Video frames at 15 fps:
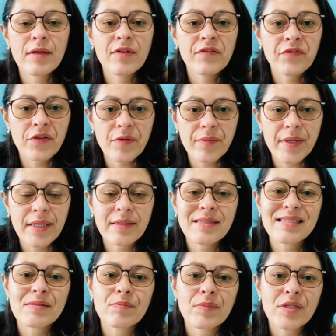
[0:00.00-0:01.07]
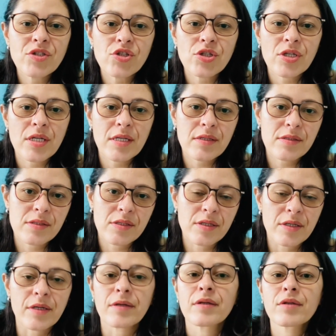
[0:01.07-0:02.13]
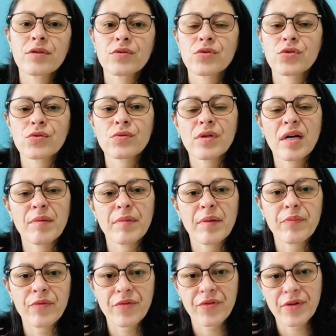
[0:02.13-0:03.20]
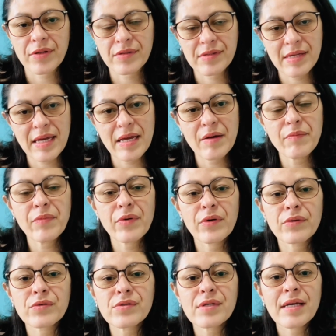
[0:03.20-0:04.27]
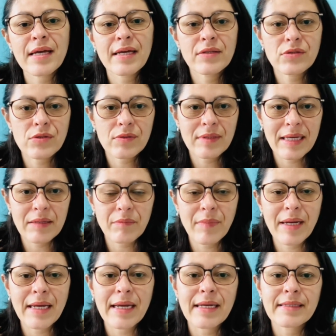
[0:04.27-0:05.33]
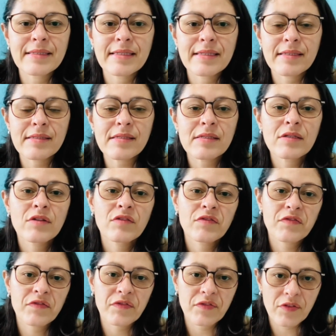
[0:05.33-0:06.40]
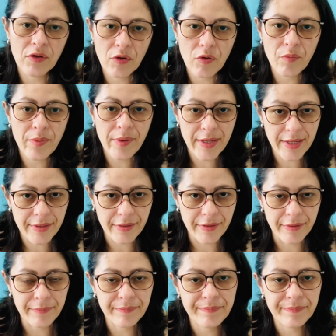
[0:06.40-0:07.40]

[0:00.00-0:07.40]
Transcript: for me it's much easier to come up with examples and to let my ideas flow better.